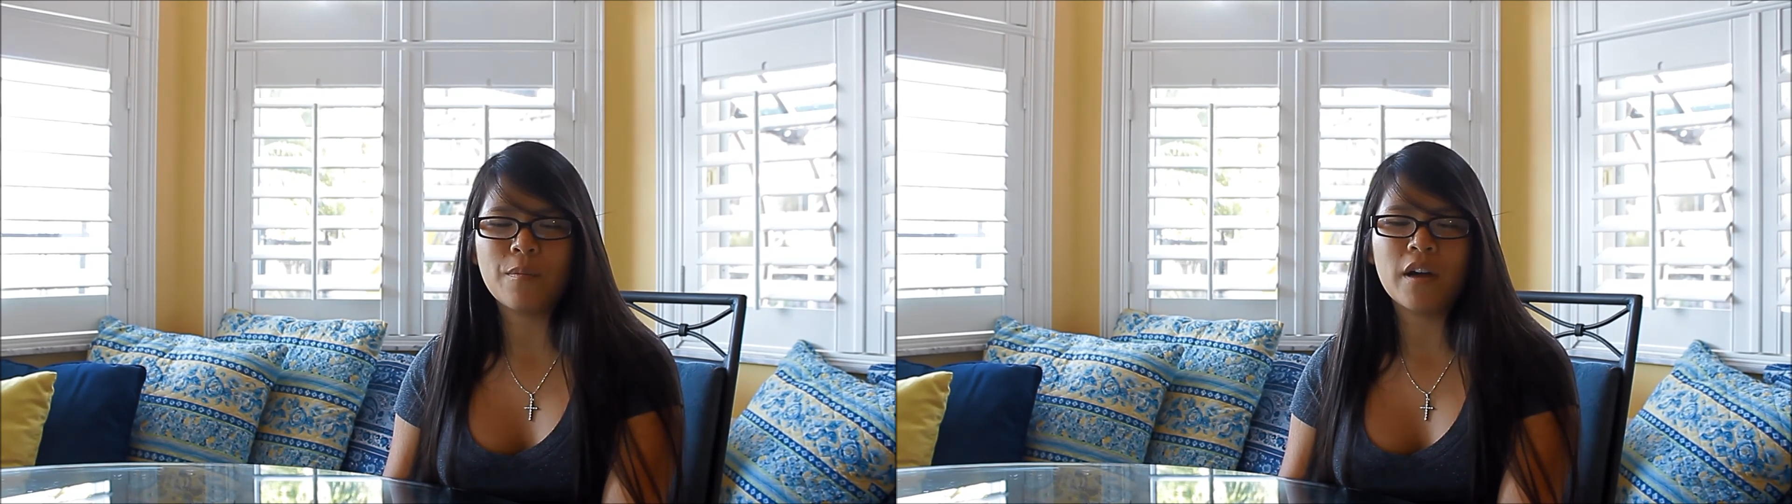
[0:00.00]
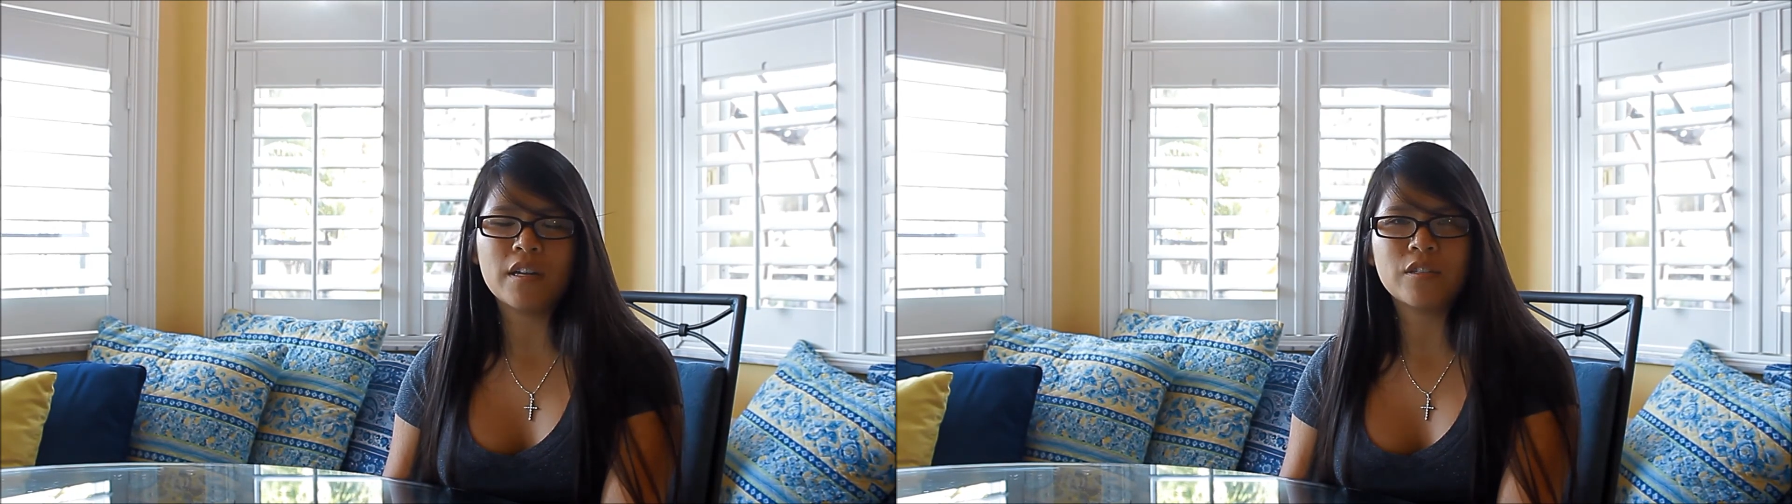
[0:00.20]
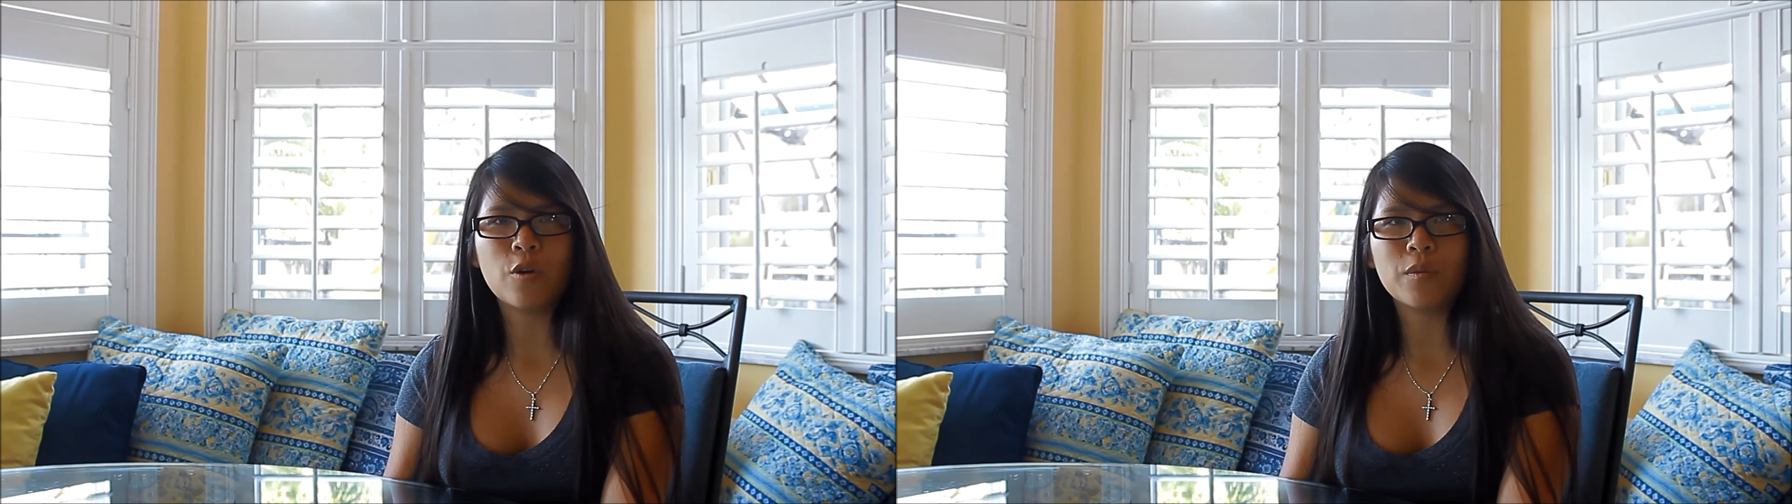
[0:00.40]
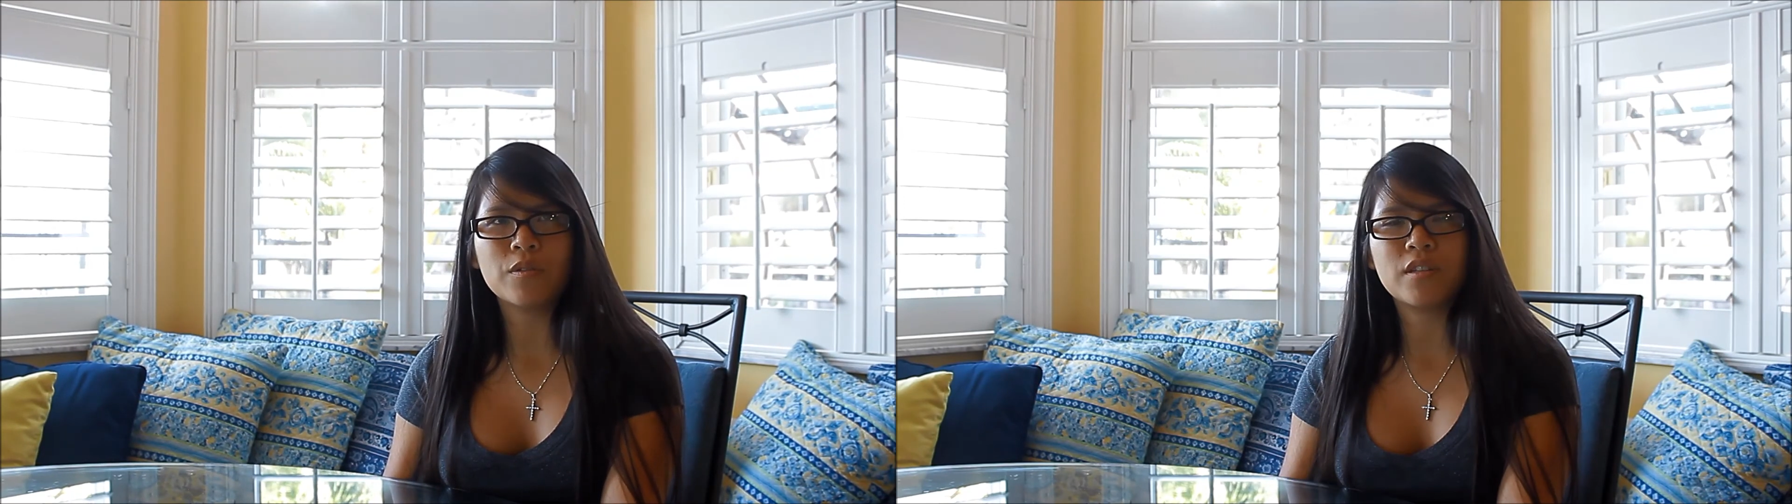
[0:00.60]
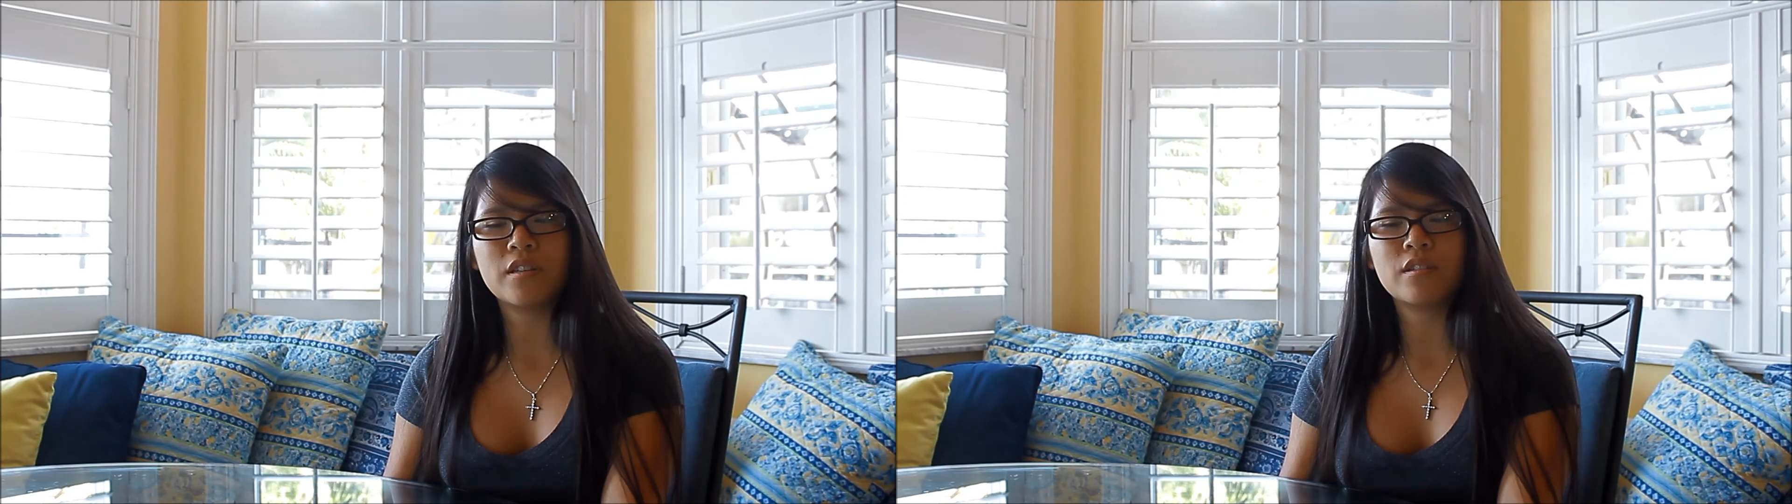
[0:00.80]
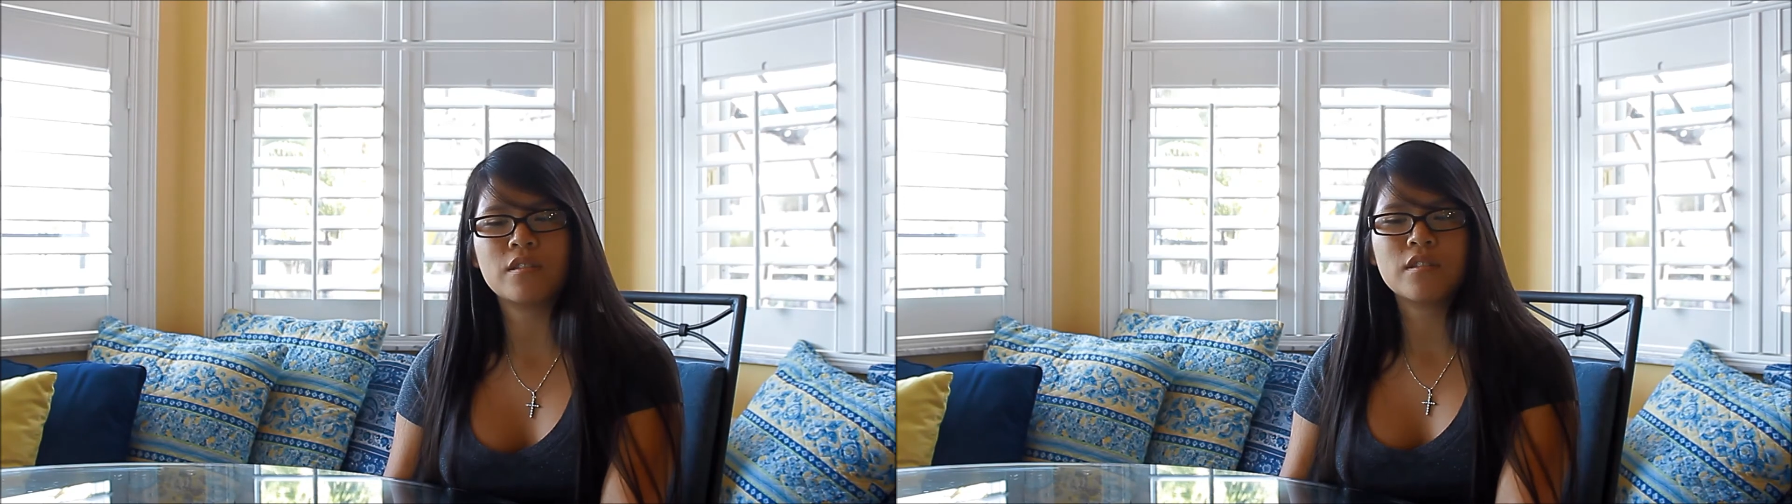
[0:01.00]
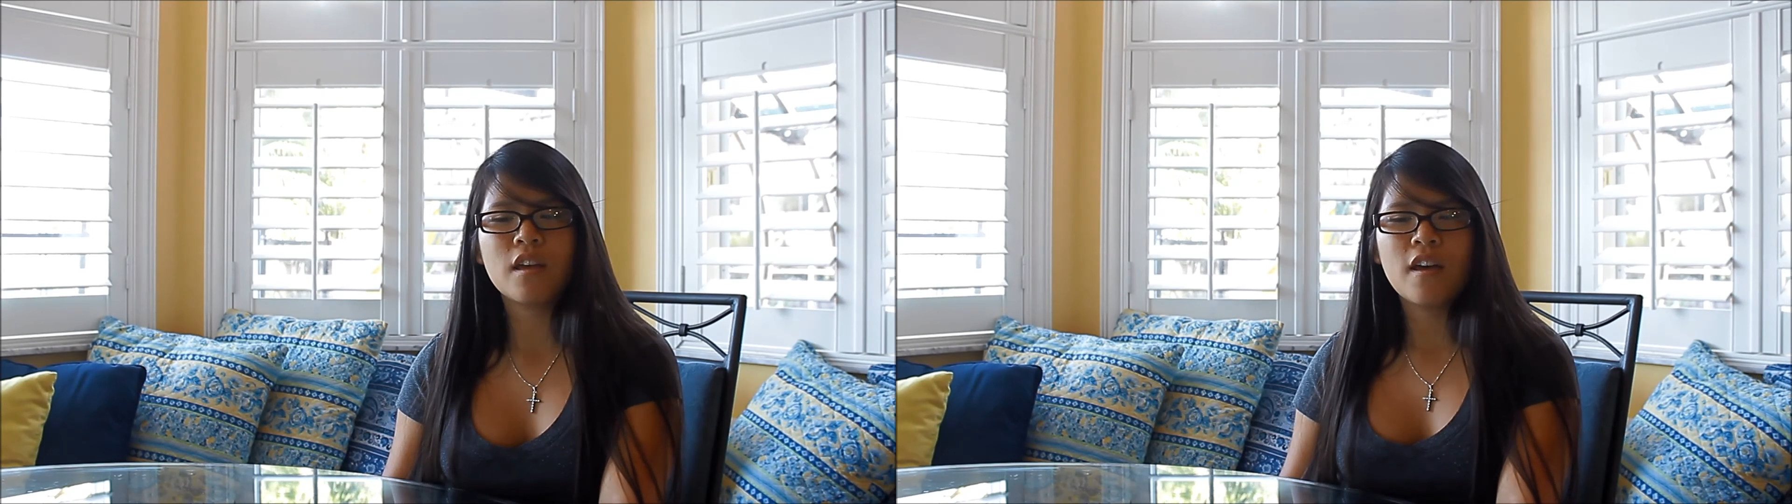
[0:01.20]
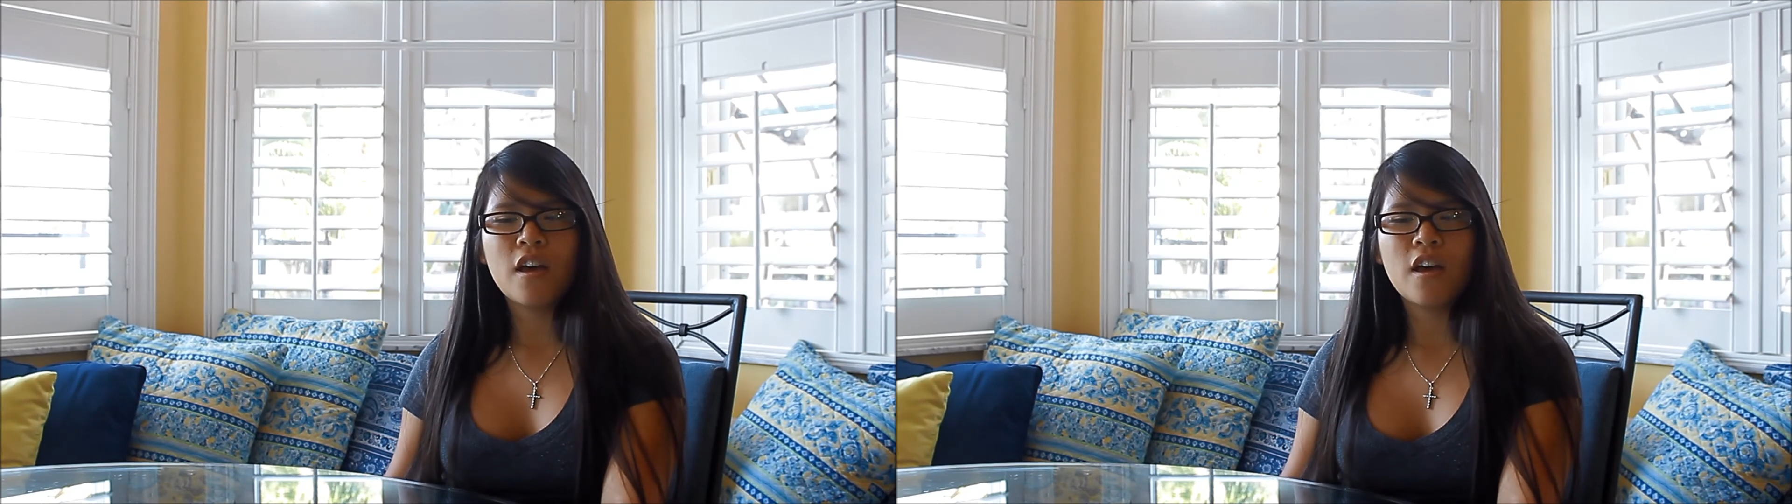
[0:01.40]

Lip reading: body's homeostasis.